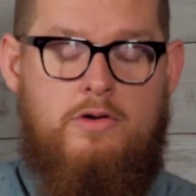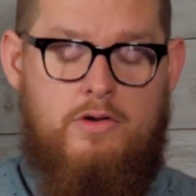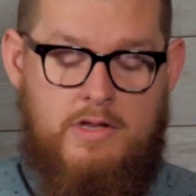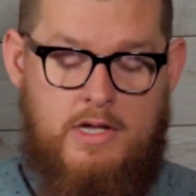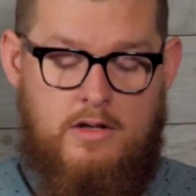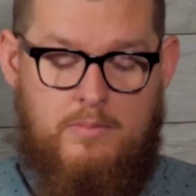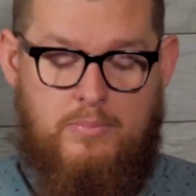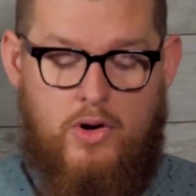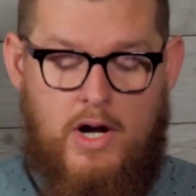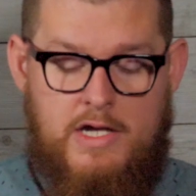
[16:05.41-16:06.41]
that
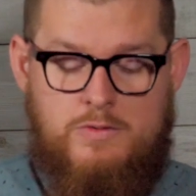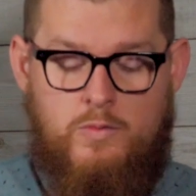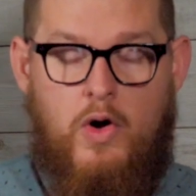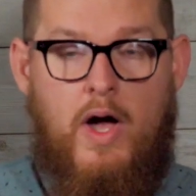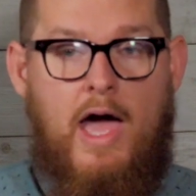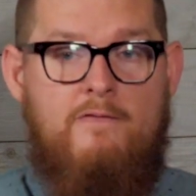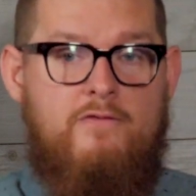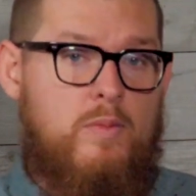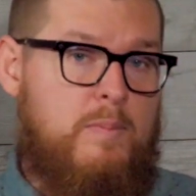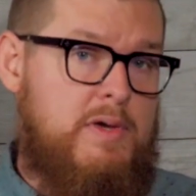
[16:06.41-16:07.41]
praise will
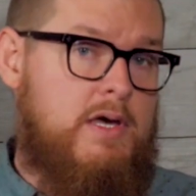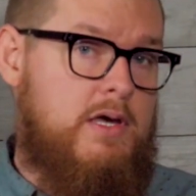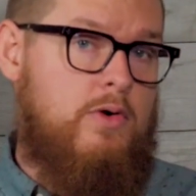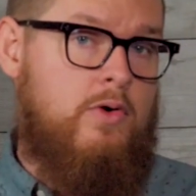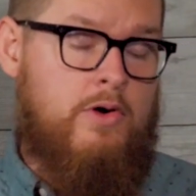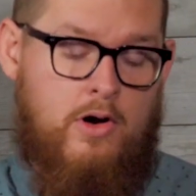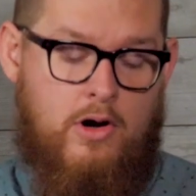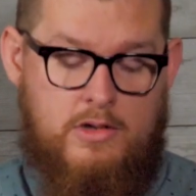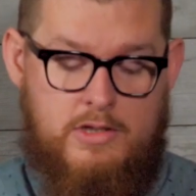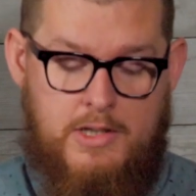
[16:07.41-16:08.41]
ever be on
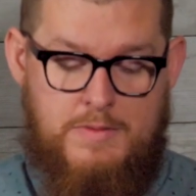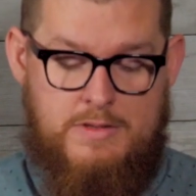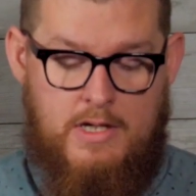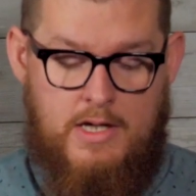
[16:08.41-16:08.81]
our lips.